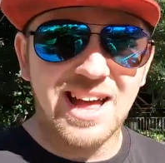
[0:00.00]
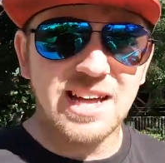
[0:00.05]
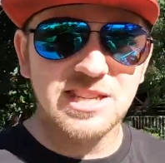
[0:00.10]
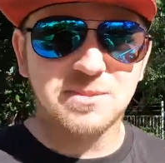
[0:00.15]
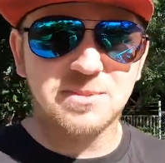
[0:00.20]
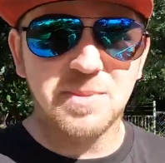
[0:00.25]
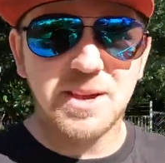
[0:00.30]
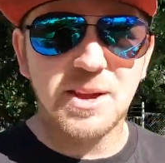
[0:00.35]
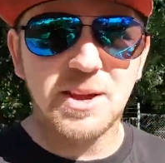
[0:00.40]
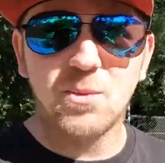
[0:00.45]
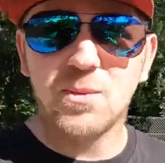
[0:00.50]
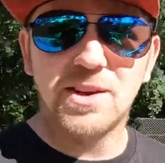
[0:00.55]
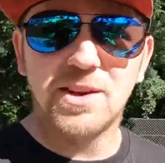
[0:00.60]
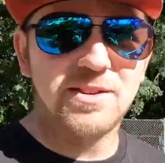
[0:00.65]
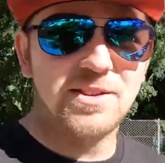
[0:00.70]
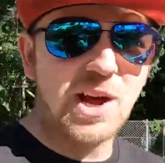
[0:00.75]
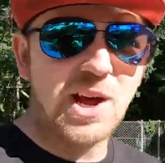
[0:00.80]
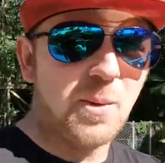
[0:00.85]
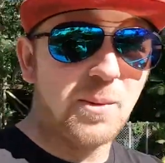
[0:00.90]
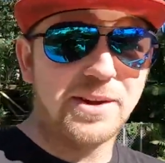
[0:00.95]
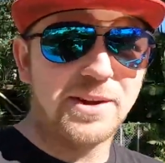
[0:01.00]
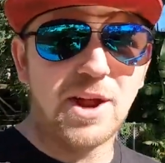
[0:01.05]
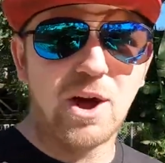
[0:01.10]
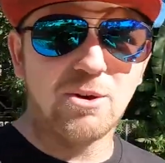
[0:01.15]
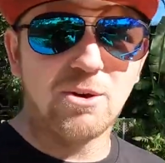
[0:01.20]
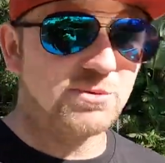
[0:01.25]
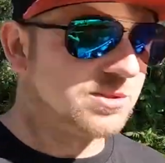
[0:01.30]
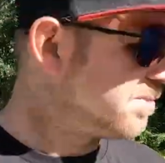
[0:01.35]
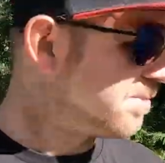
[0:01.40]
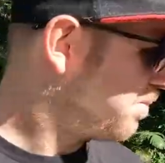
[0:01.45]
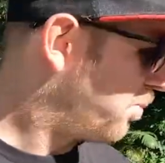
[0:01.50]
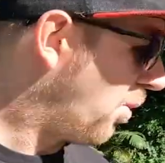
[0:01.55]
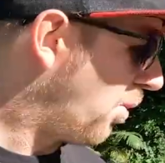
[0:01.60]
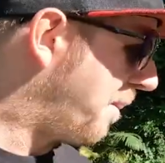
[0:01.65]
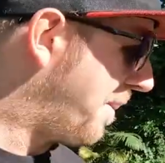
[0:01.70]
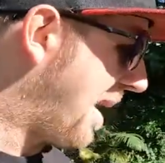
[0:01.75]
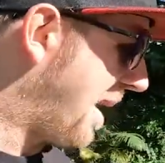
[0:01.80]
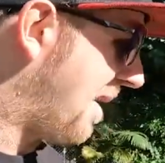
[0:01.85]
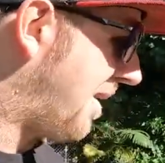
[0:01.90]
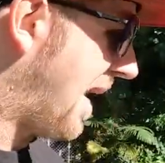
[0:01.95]
ask me, no one knows
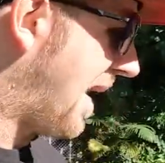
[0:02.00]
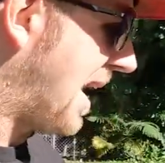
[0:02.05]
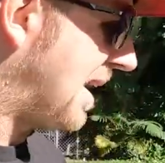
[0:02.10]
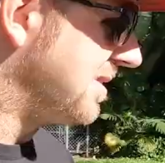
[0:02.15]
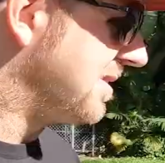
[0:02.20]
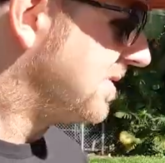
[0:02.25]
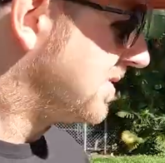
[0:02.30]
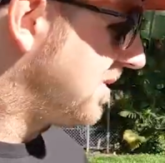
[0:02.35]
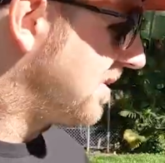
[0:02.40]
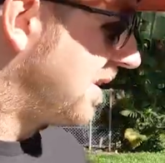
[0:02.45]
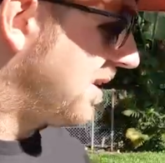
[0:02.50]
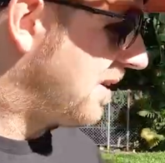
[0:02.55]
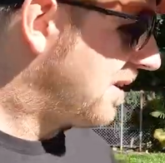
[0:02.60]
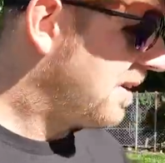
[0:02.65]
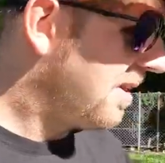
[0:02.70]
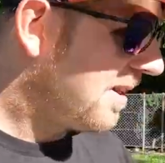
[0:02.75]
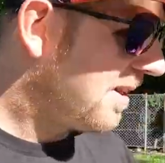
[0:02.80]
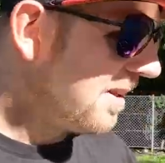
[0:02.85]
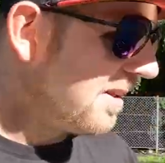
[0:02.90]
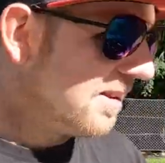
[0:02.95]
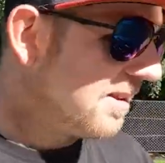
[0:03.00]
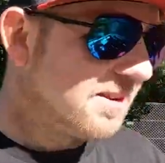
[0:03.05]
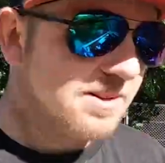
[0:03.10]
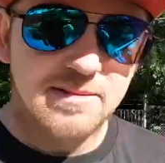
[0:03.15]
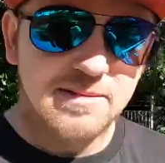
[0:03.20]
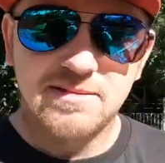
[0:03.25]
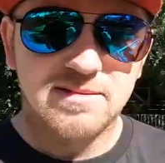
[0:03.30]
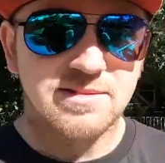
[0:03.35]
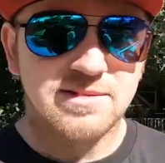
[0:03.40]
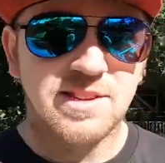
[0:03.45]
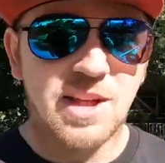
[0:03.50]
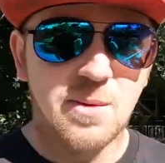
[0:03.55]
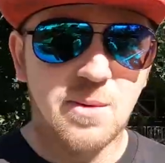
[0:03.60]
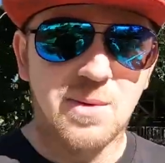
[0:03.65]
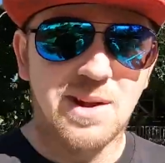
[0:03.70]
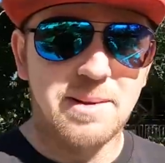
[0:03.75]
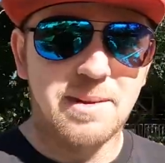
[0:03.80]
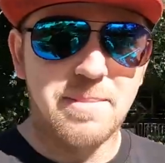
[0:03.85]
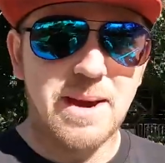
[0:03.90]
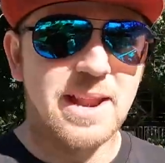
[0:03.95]
what power it has. Don't
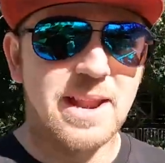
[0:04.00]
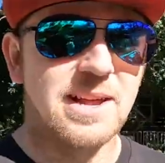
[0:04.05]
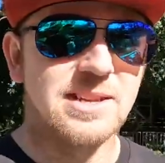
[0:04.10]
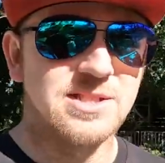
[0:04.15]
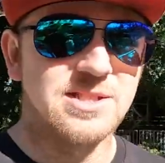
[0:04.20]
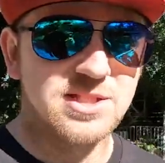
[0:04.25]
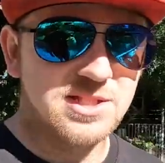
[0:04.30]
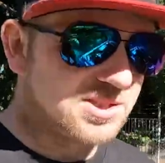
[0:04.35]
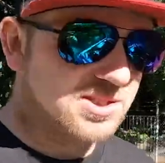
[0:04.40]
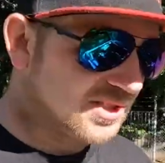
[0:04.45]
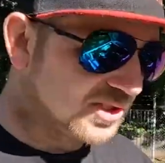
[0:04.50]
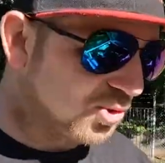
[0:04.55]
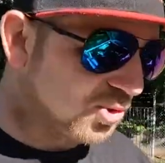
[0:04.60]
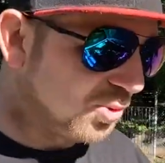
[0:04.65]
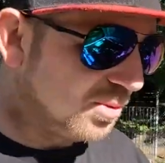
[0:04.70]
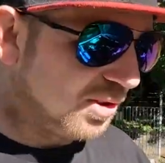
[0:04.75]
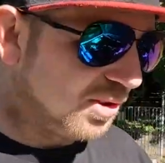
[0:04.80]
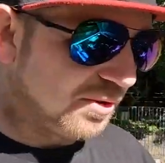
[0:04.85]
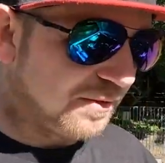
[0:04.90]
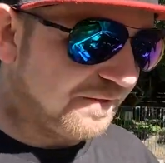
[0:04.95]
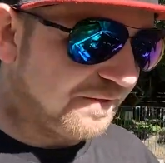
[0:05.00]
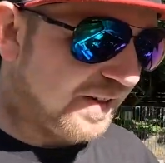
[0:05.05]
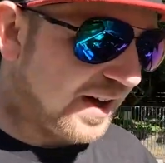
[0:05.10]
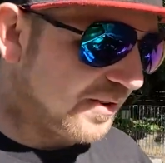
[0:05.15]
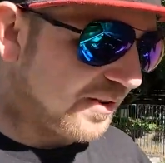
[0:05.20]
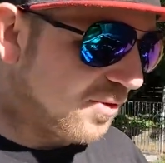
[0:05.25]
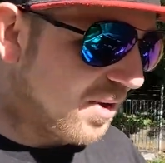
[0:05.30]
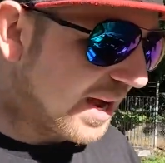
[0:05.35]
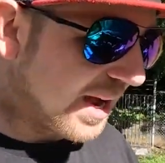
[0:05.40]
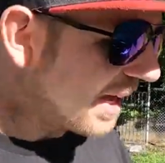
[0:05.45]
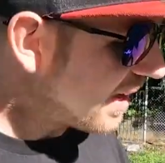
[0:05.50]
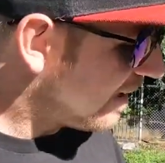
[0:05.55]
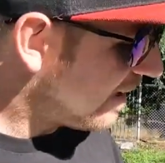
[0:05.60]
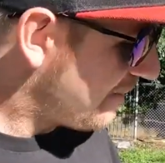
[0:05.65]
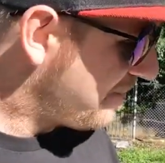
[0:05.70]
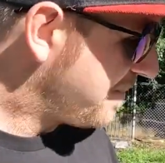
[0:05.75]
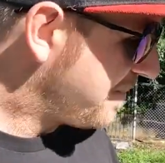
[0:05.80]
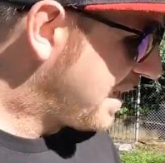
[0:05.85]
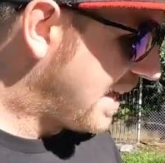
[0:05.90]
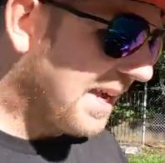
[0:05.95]
really matter. It's a good little fun rig.
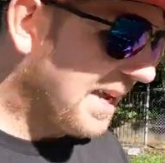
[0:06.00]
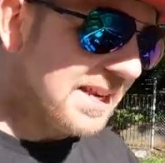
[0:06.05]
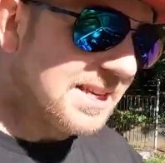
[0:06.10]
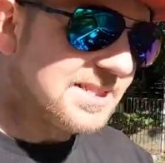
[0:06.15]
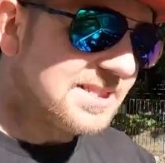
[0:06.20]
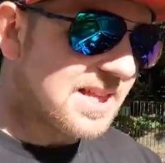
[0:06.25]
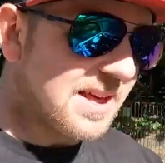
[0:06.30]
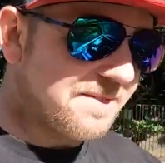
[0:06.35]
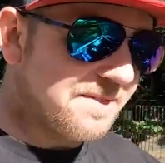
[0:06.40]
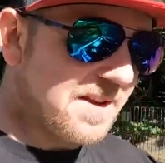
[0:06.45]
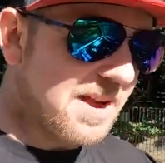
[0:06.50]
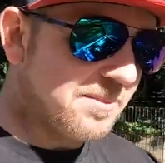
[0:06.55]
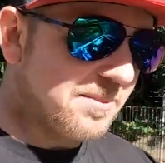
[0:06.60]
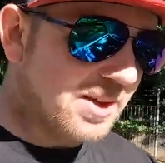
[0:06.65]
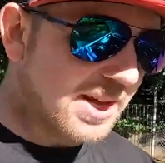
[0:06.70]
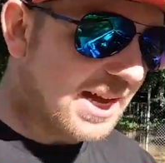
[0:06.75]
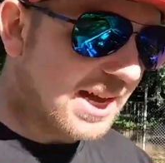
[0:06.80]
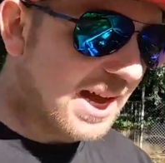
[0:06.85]
It is their family